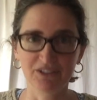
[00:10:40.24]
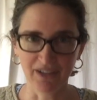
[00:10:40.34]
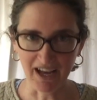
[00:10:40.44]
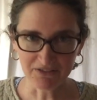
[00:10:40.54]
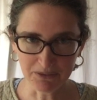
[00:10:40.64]

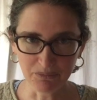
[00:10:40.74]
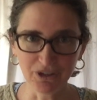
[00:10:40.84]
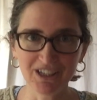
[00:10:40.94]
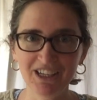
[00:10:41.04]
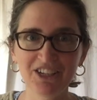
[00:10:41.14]
you have to
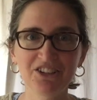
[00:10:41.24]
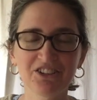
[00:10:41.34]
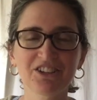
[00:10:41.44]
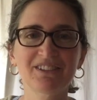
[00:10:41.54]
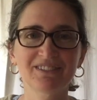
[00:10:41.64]
preheat
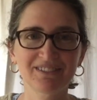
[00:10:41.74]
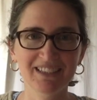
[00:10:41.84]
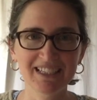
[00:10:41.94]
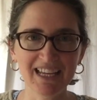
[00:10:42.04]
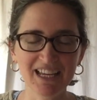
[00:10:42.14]
your
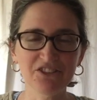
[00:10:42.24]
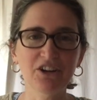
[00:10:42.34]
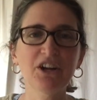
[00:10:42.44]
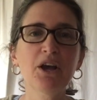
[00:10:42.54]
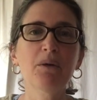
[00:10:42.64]
container,